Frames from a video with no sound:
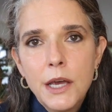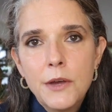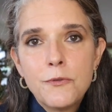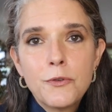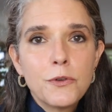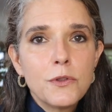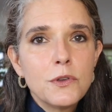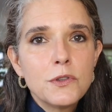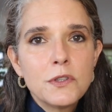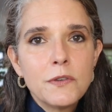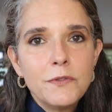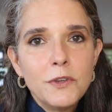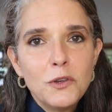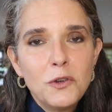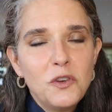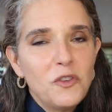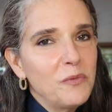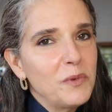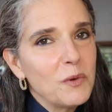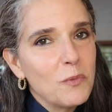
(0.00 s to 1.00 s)
And for those of you
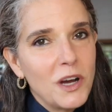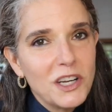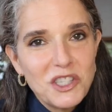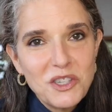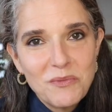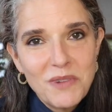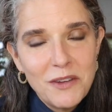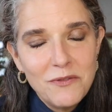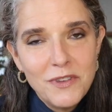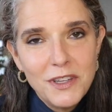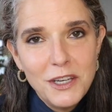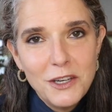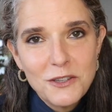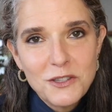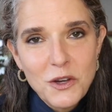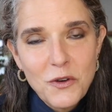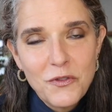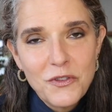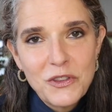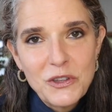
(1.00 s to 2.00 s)
who've been watching my
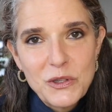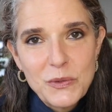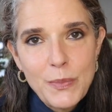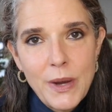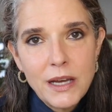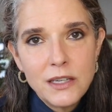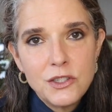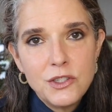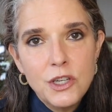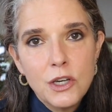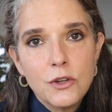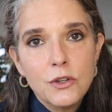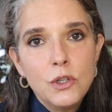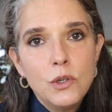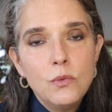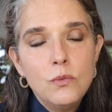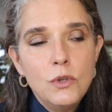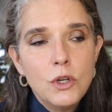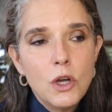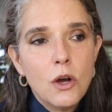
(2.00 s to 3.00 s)
videos over this past year,
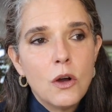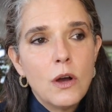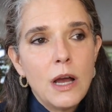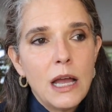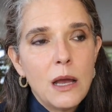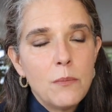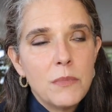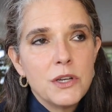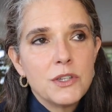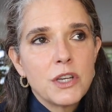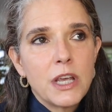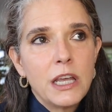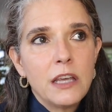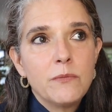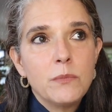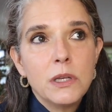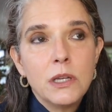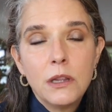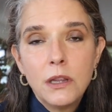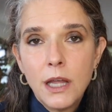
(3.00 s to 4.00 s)
you know how much I
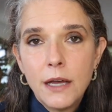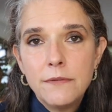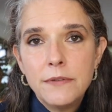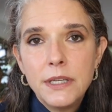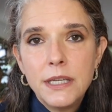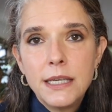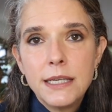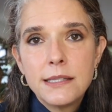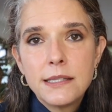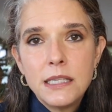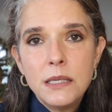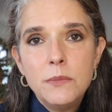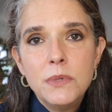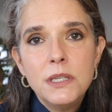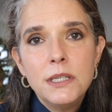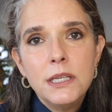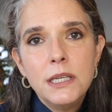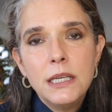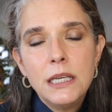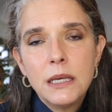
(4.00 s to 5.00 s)
have been loving
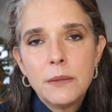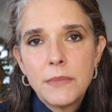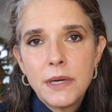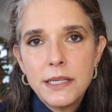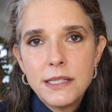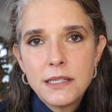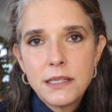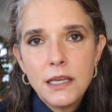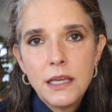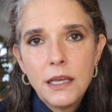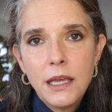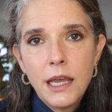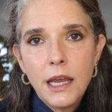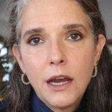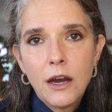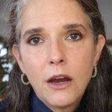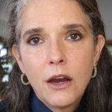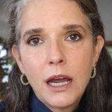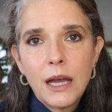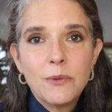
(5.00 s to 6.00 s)
CBD in my
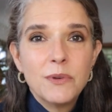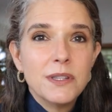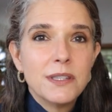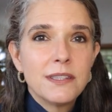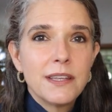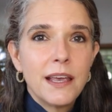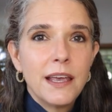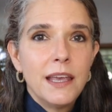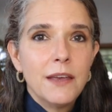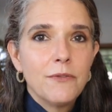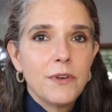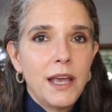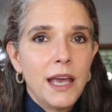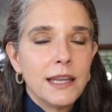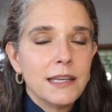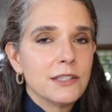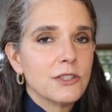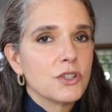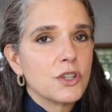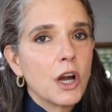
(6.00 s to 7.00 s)
skincare. I would say if I
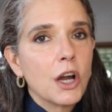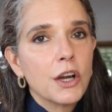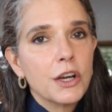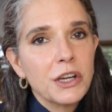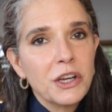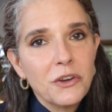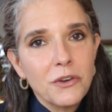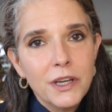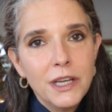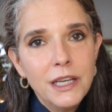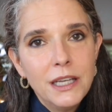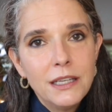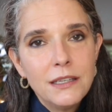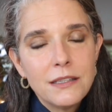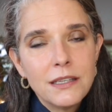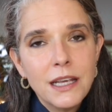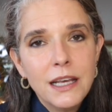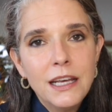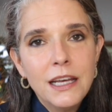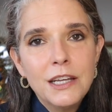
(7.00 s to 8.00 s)
had a star
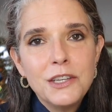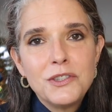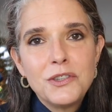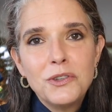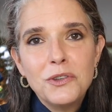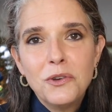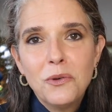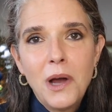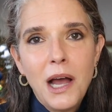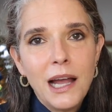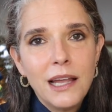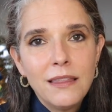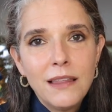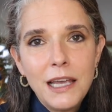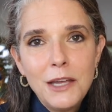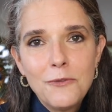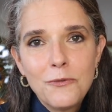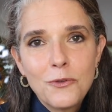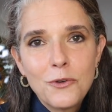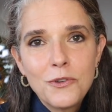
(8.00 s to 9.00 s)
ingredient to
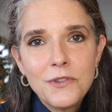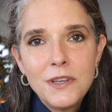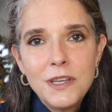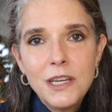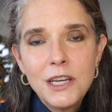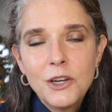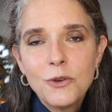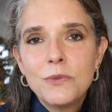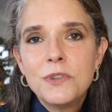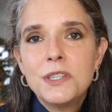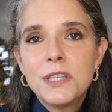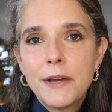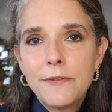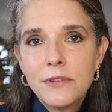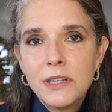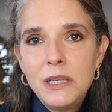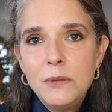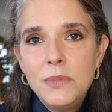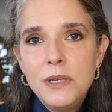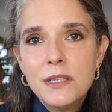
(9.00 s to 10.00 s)
highlight for the year, would
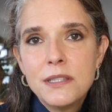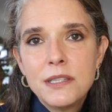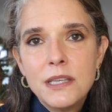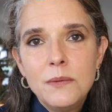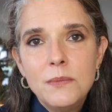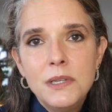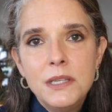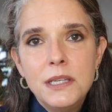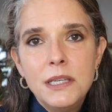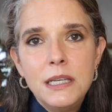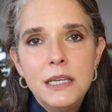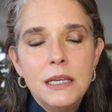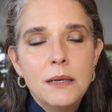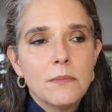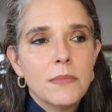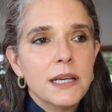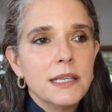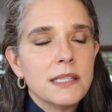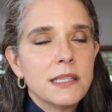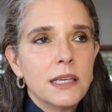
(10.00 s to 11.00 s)
definitely be CBD.
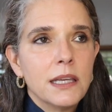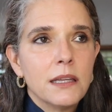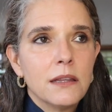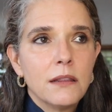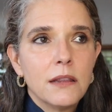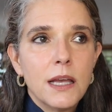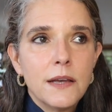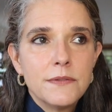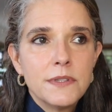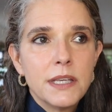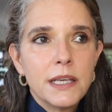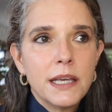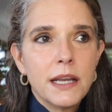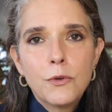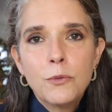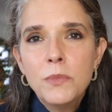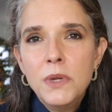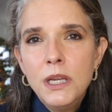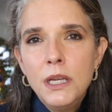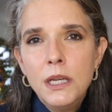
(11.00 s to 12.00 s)
My skin loves it.
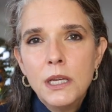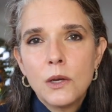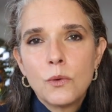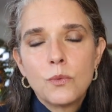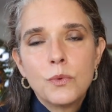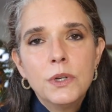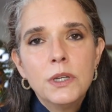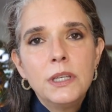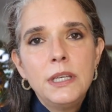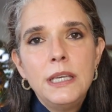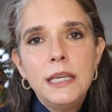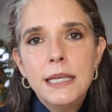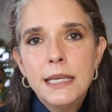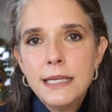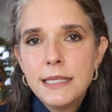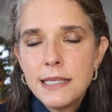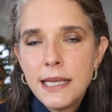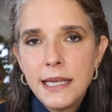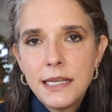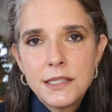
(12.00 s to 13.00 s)
For me, it really
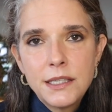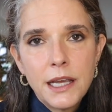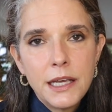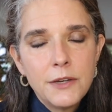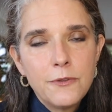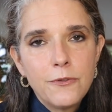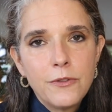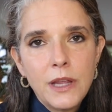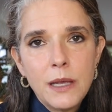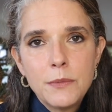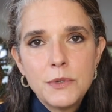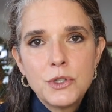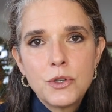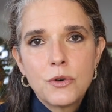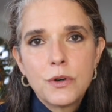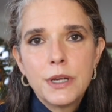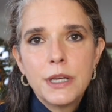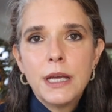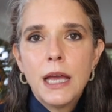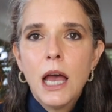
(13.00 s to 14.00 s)
is
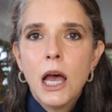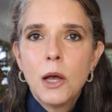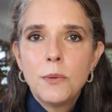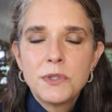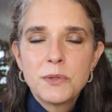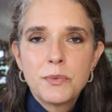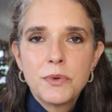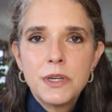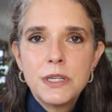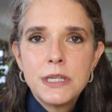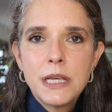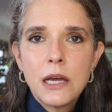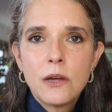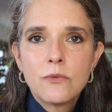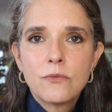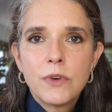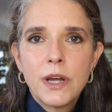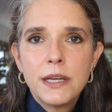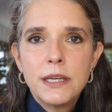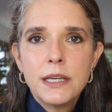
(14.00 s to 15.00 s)
anti-inflammatory, it helps bring
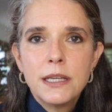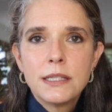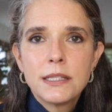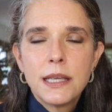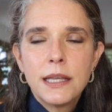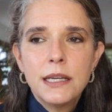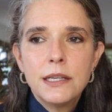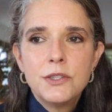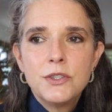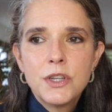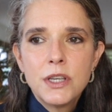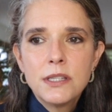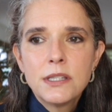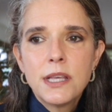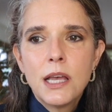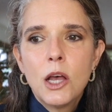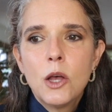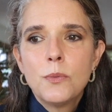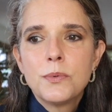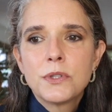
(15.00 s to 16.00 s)
down redness, and it just
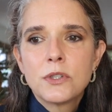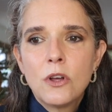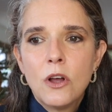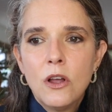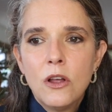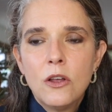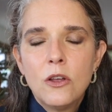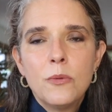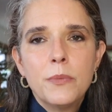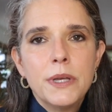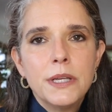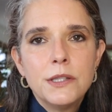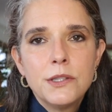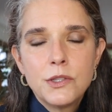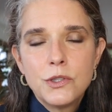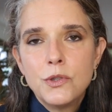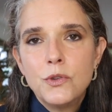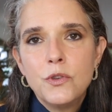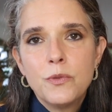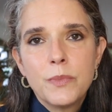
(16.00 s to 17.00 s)
helps calm and
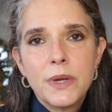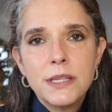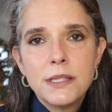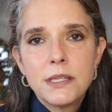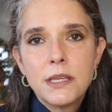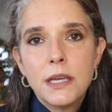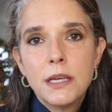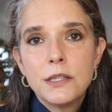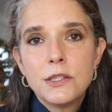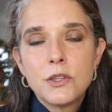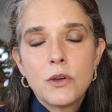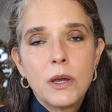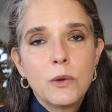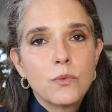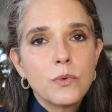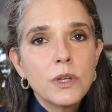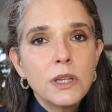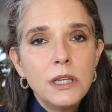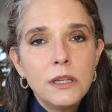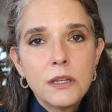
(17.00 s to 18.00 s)
soothe my skin. So I
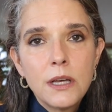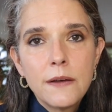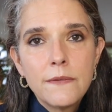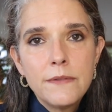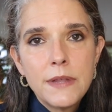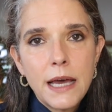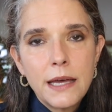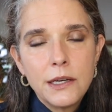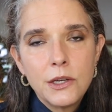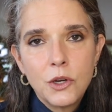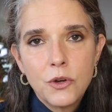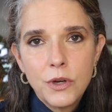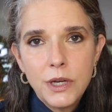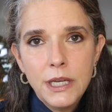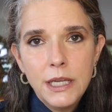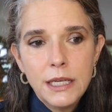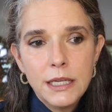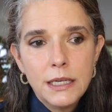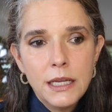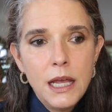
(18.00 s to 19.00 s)
really love that
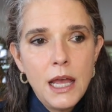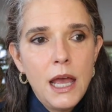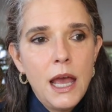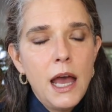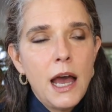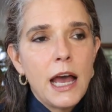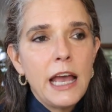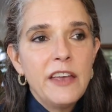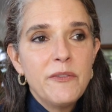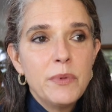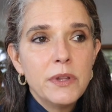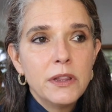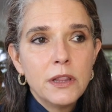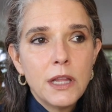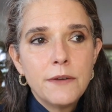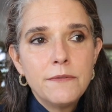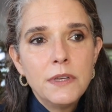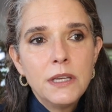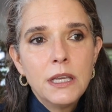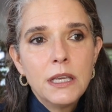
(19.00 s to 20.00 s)
ingredient. I have been
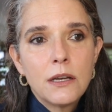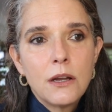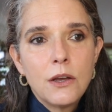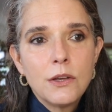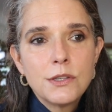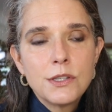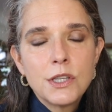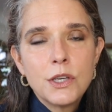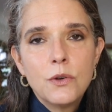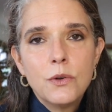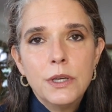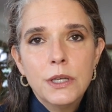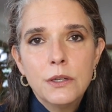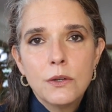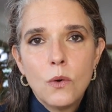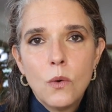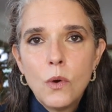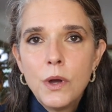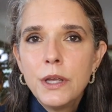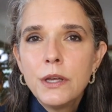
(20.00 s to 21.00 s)
loving it also in
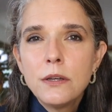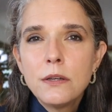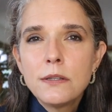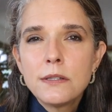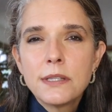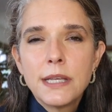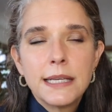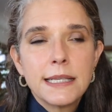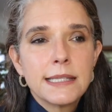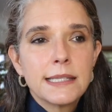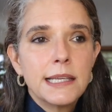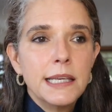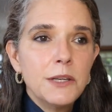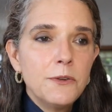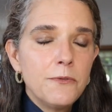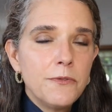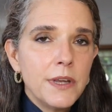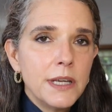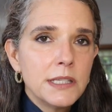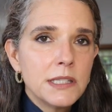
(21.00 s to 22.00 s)
oils, like
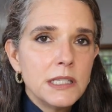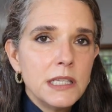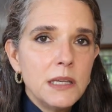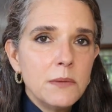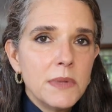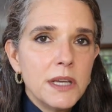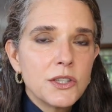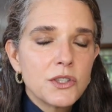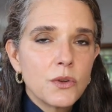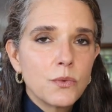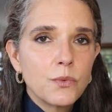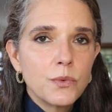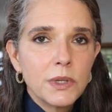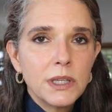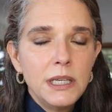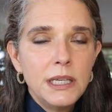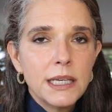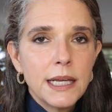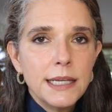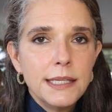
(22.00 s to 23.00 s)
Skin Fancy makes a
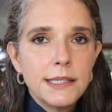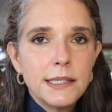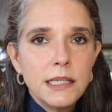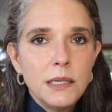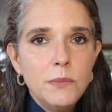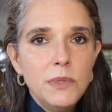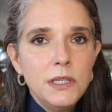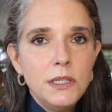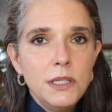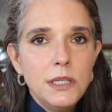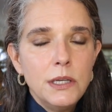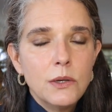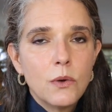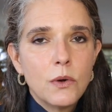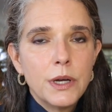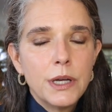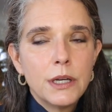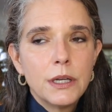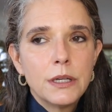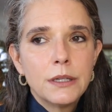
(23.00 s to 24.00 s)
really nice CBD
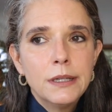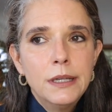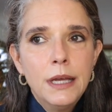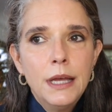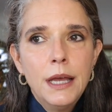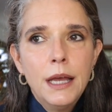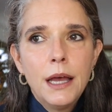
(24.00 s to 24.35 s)
oil.